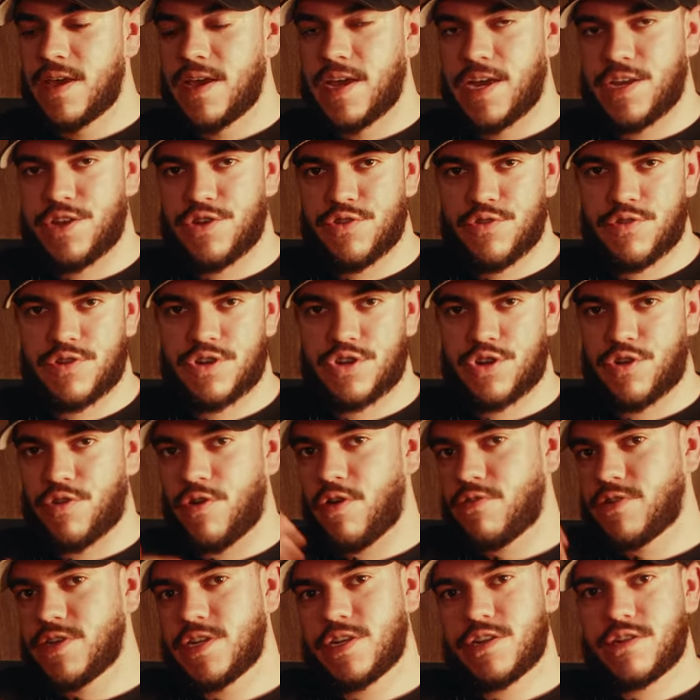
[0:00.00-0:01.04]
And you're
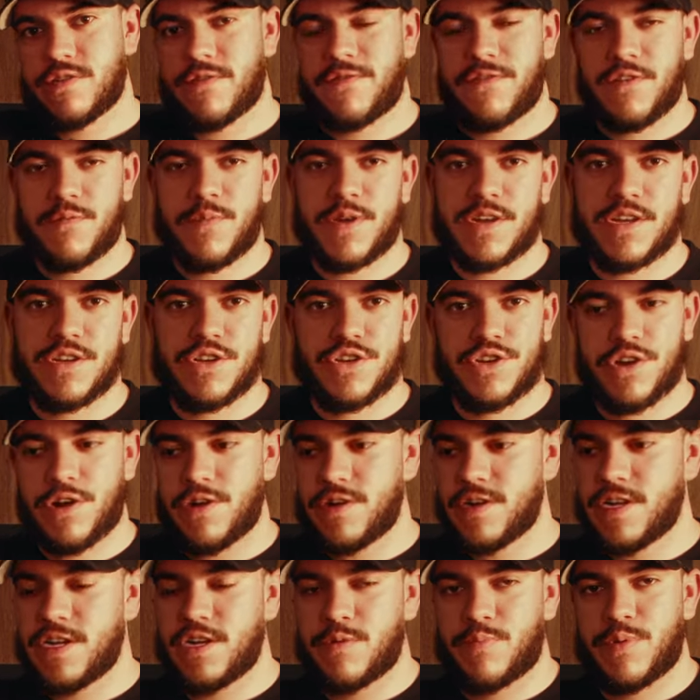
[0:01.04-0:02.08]
growing in your filmmaking
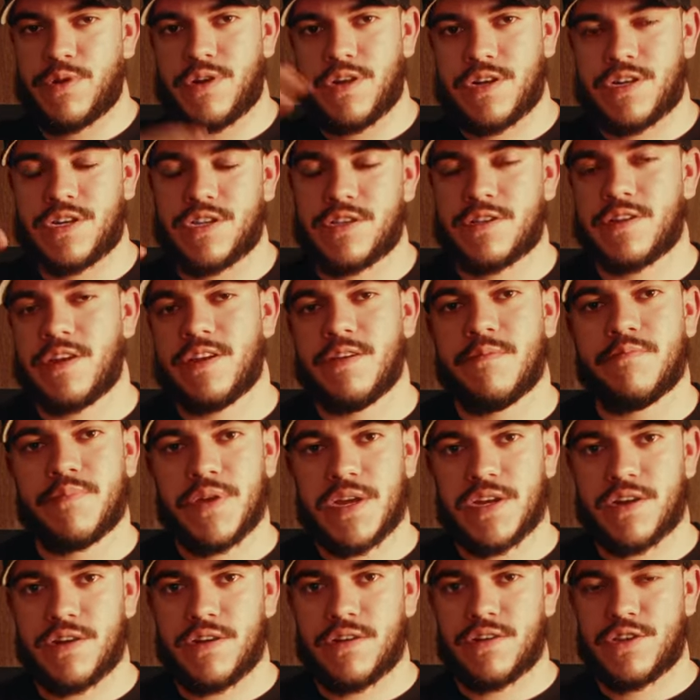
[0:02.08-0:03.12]
journey, your production's getting
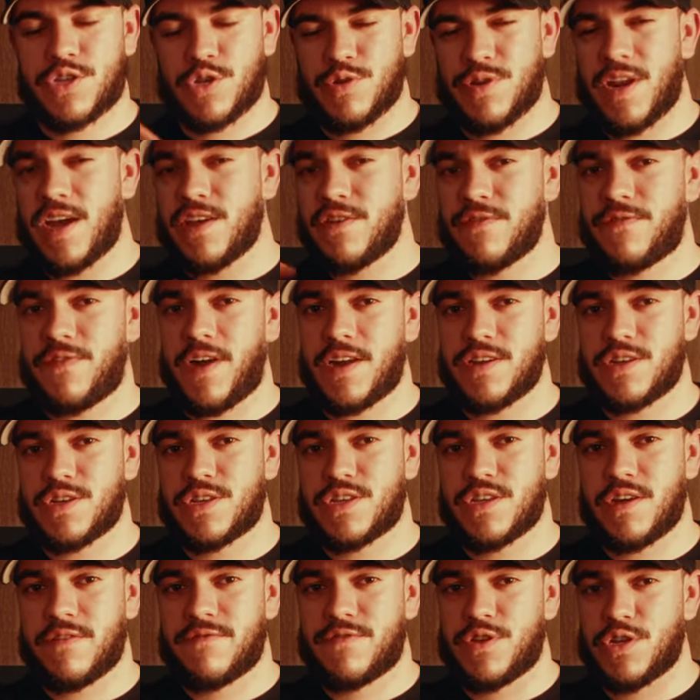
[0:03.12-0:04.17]
bigger. So now you find
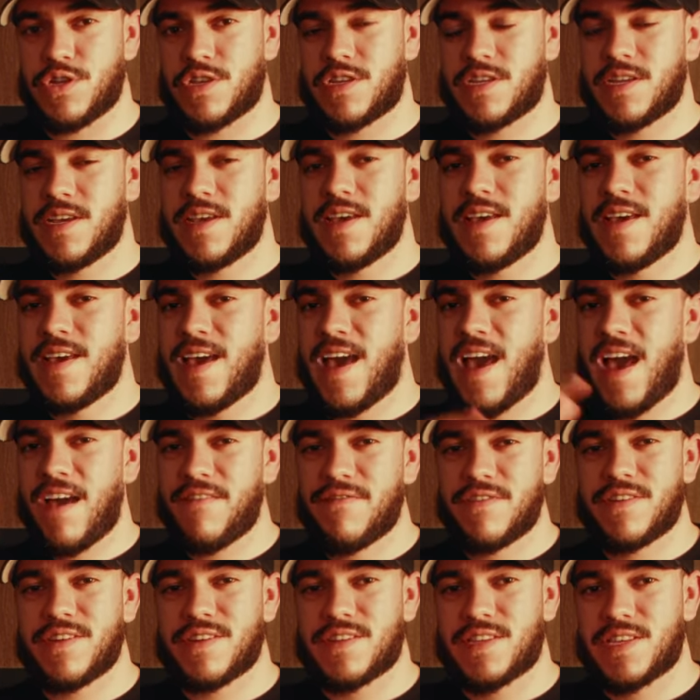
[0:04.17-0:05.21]
yourself just
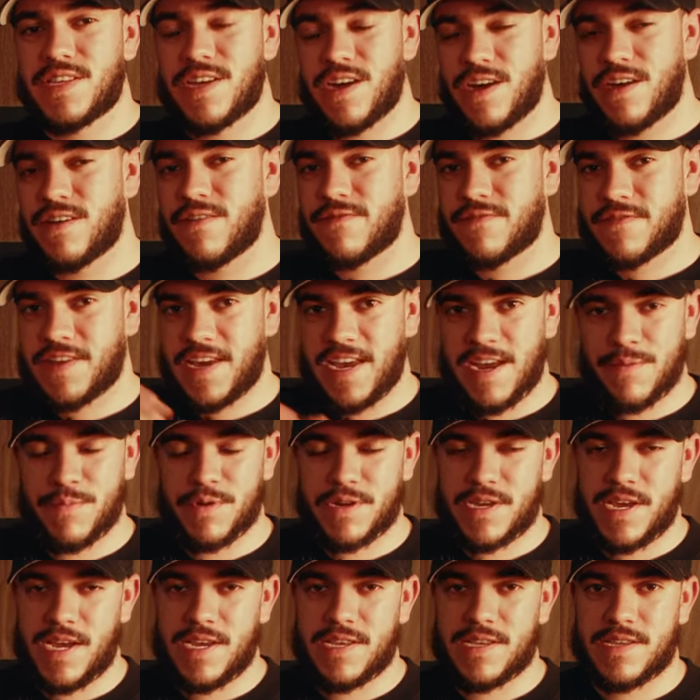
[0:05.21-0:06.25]
having a ton of
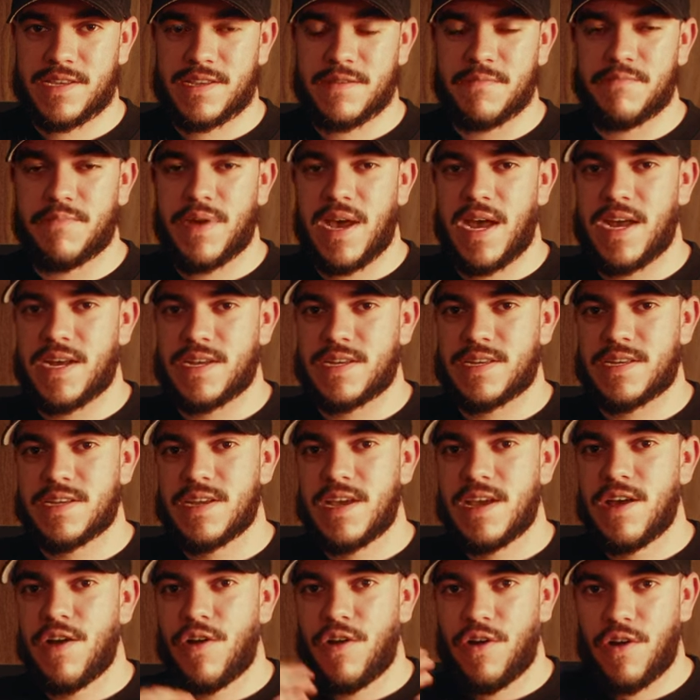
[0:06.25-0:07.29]
camera cases and bags
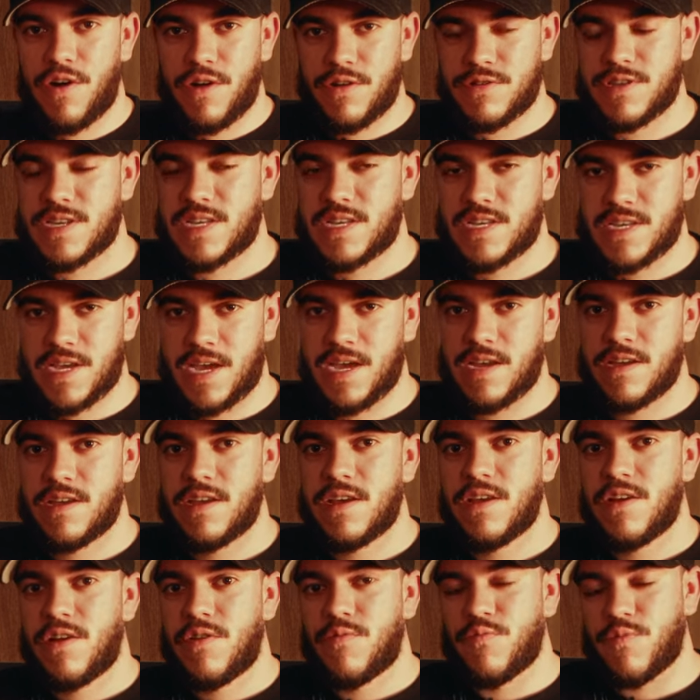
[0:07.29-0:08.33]
on set
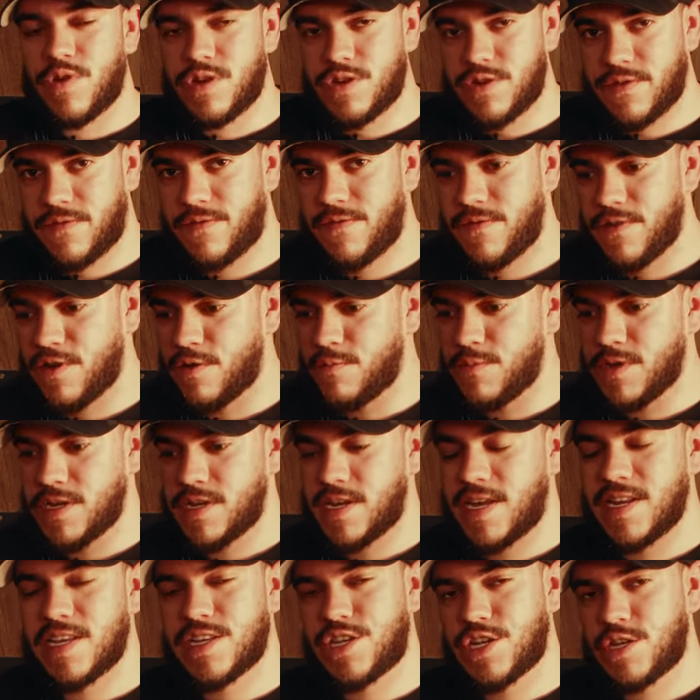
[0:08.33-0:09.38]
when you're
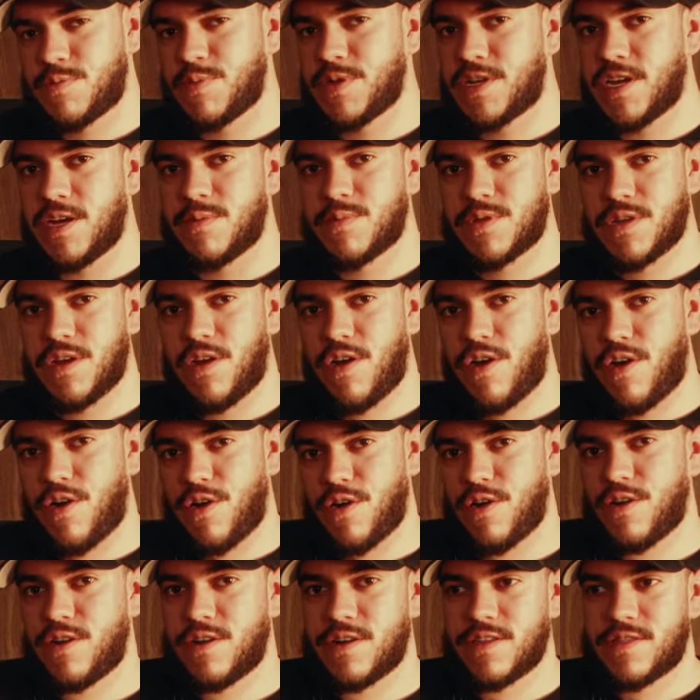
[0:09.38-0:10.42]
filming. And it just becomes a
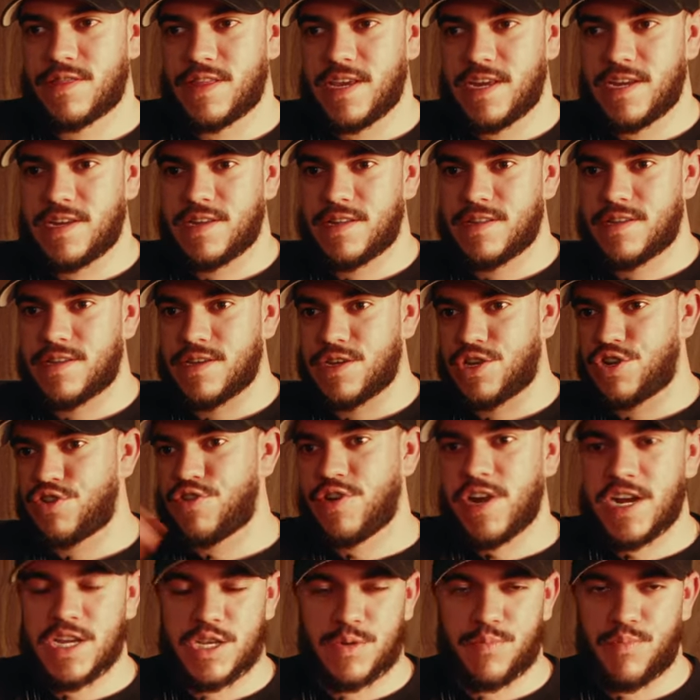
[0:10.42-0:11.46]
hard thing to
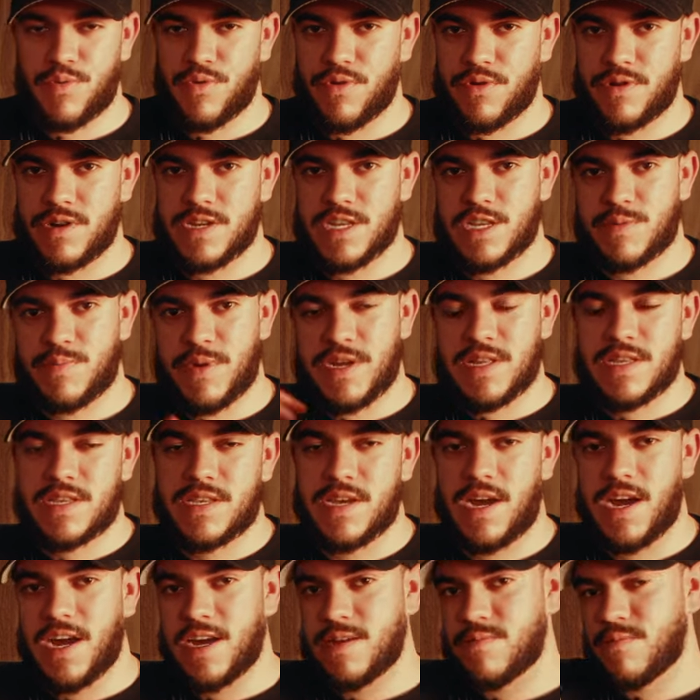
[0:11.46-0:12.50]
transport and spend
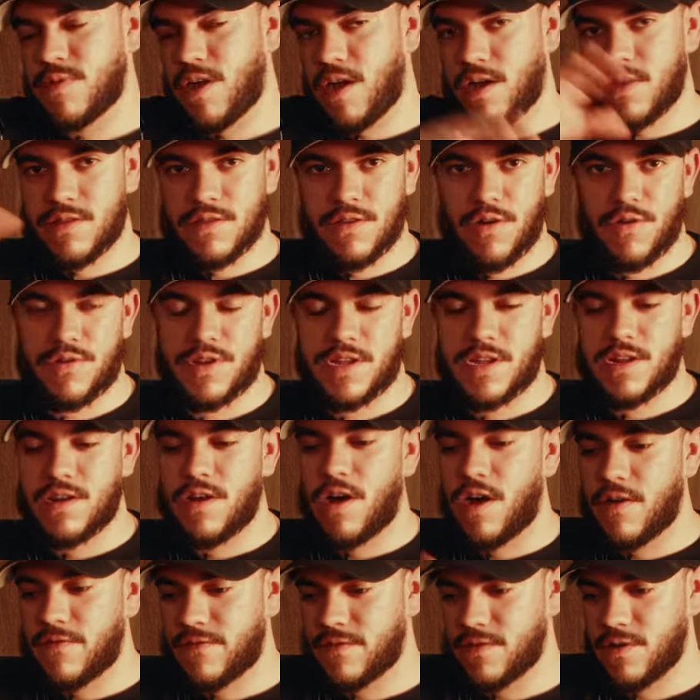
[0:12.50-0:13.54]
time unloading and
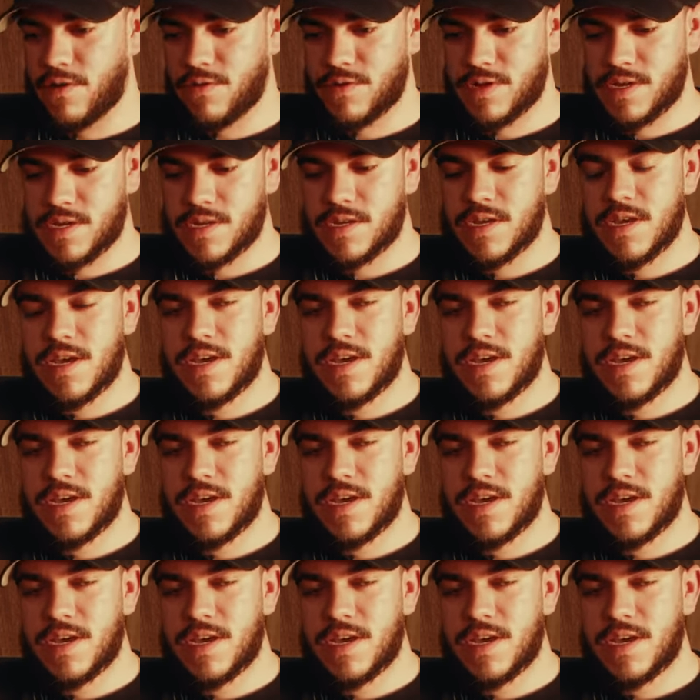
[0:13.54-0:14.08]
offloading.